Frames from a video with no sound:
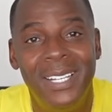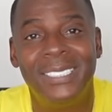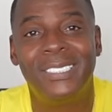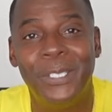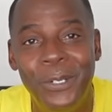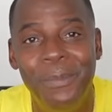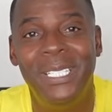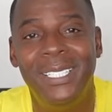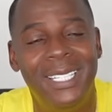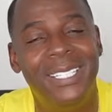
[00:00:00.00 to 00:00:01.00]

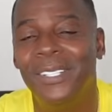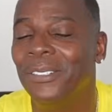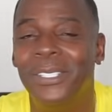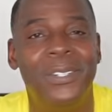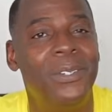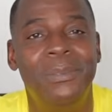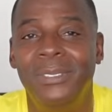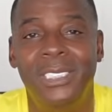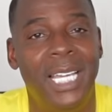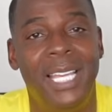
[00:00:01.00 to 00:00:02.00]
assuming and don't know
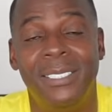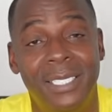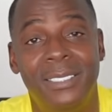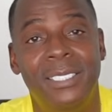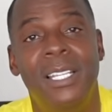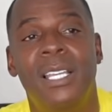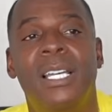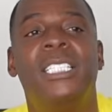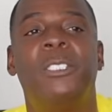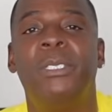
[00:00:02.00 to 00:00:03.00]
jack nothing.
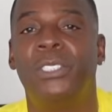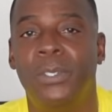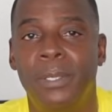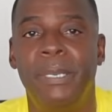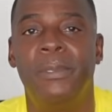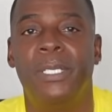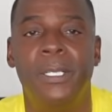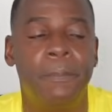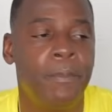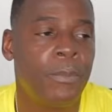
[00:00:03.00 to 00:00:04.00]
I just be showing people now.